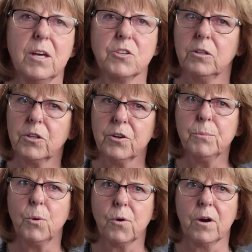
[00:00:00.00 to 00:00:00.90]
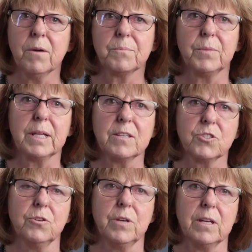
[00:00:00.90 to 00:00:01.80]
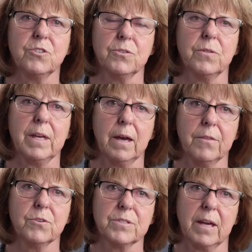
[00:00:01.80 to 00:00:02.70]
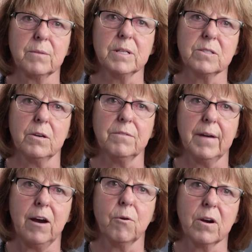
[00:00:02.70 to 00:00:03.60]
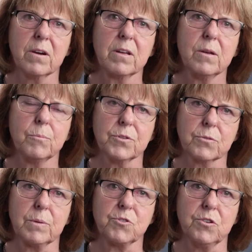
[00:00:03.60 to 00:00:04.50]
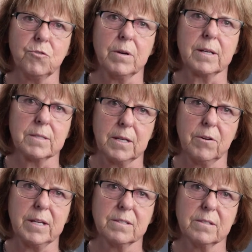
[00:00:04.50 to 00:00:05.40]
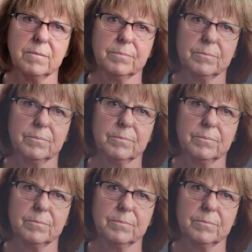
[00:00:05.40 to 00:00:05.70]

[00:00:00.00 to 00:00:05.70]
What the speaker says: To learn more, please tune in to the other segments of our prescription drug series.